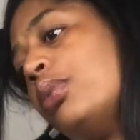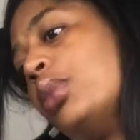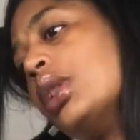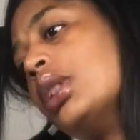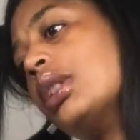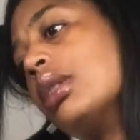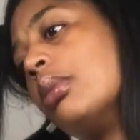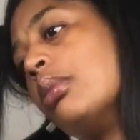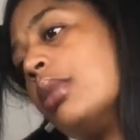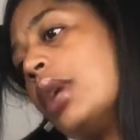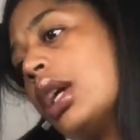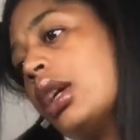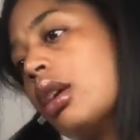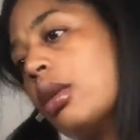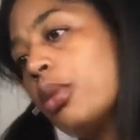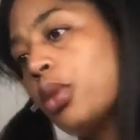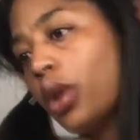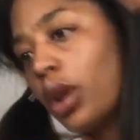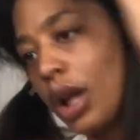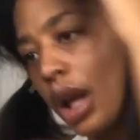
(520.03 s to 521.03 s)
put some
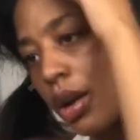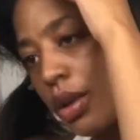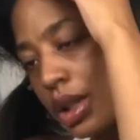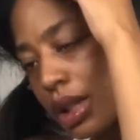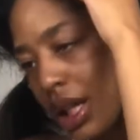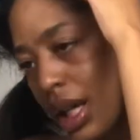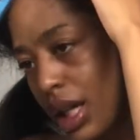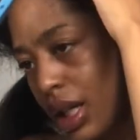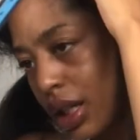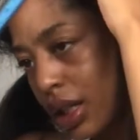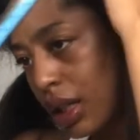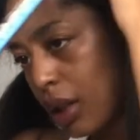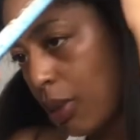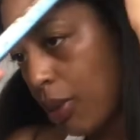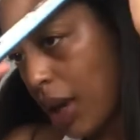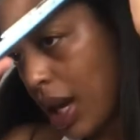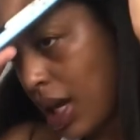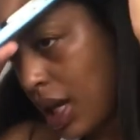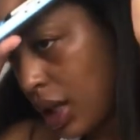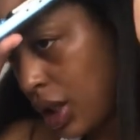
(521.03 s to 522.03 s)
makeup on. I was like
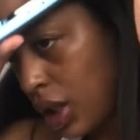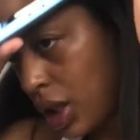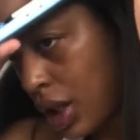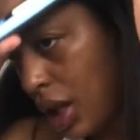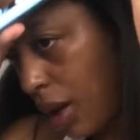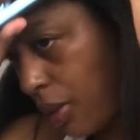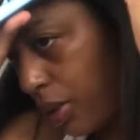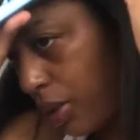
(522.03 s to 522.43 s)
debating, should